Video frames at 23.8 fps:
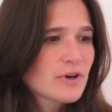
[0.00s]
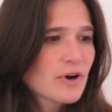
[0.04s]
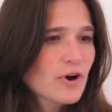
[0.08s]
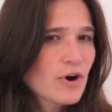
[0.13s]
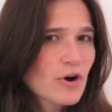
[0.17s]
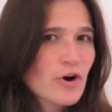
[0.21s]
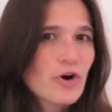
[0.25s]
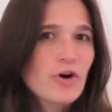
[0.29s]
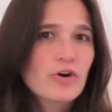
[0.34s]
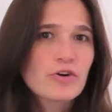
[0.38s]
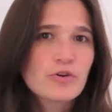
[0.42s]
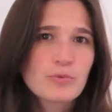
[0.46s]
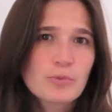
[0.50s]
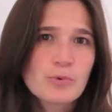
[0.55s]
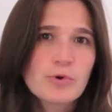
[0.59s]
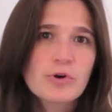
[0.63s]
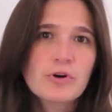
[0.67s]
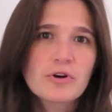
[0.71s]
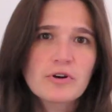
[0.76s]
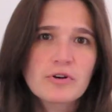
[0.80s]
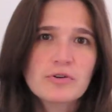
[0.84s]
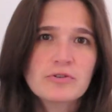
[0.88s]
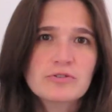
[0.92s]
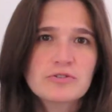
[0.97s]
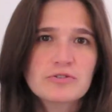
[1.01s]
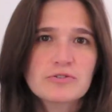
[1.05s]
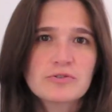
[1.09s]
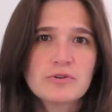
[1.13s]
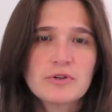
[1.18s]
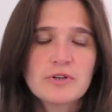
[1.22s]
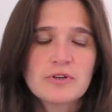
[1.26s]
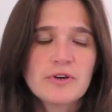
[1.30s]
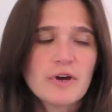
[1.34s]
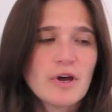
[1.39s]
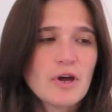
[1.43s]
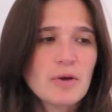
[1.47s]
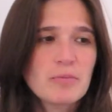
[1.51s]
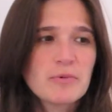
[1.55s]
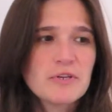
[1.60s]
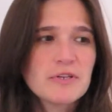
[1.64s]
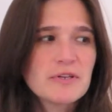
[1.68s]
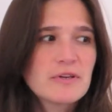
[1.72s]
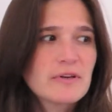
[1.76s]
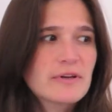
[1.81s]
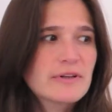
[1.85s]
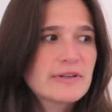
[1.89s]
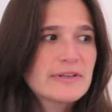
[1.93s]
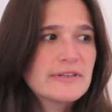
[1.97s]
hard work also. I've
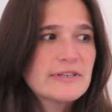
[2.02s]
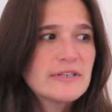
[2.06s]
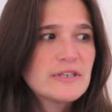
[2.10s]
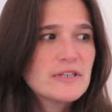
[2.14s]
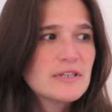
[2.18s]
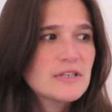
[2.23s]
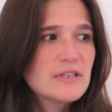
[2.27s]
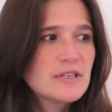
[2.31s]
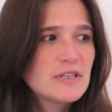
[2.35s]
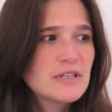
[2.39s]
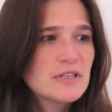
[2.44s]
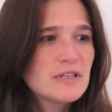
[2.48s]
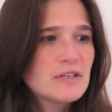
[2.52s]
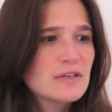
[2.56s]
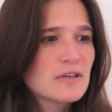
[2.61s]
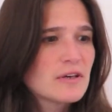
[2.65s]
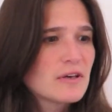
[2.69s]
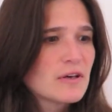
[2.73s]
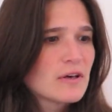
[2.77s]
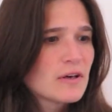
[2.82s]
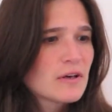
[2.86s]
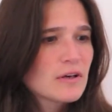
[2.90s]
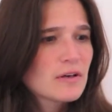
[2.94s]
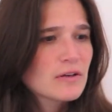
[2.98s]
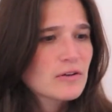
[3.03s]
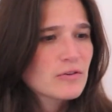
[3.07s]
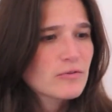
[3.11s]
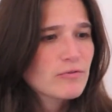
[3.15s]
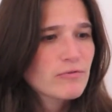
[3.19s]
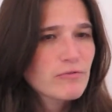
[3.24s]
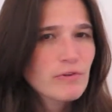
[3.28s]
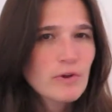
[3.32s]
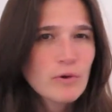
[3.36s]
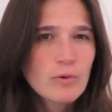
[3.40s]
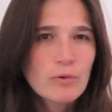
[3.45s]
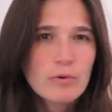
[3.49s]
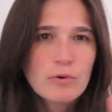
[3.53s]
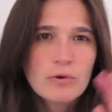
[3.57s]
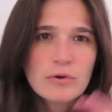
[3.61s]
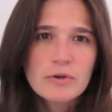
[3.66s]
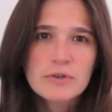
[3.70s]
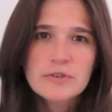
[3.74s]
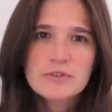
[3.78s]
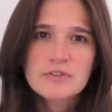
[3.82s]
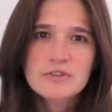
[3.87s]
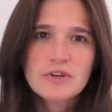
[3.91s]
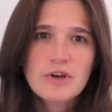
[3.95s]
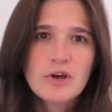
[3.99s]
been cleaning
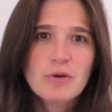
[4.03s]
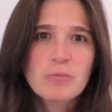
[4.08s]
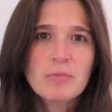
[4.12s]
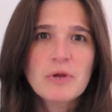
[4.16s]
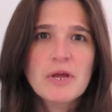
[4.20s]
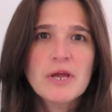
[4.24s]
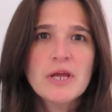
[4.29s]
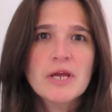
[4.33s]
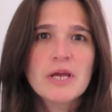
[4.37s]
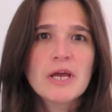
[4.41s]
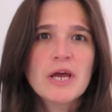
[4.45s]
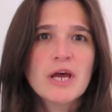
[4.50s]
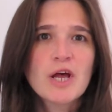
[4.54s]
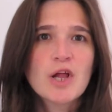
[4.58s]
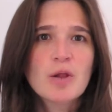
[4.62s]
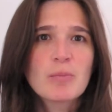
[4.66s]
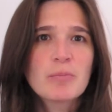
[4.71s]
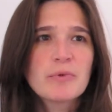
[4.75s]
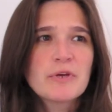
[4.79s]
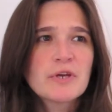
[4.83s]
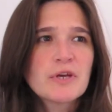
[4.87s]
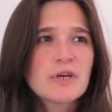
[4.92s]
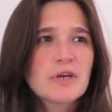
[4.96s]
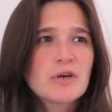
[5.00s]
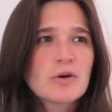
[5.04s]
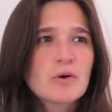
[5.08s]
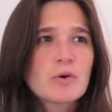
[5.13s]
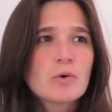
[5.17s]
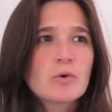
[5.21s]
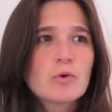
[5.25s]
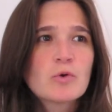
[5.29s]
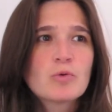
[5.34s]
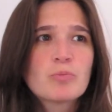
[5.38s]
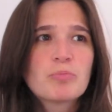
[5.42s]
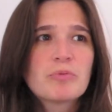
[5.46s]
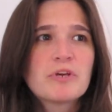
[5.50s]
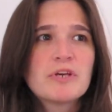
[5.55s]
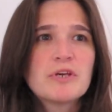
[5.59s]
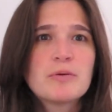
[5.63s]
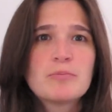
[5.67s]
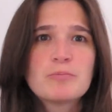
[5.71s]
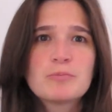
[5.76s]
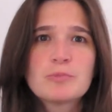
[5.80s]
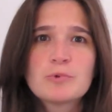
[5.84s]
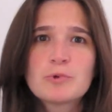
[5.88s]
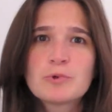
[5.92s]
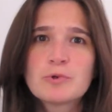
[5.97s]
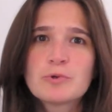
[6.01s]
floors, I've been helping old
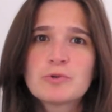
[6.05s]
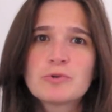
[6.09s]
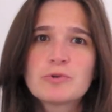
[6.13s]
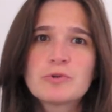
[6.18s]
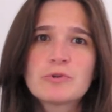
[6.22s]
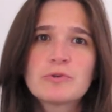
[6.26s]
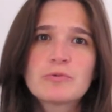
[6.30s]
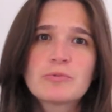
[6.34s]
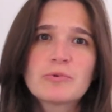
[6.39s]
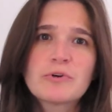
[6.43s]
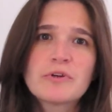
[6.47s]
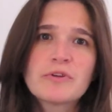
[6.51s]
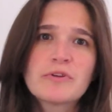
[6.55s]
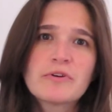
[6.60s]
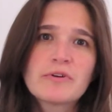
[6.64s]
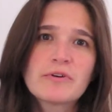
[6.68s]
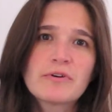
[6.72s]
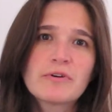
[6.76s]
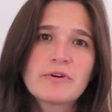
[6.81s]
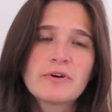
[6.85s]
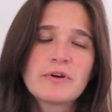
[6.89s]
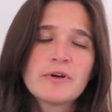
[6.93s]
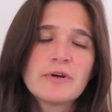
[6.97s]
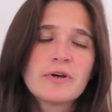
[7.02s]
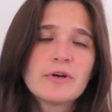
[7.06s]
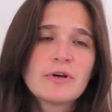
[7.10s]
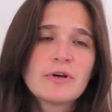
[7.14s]
people with their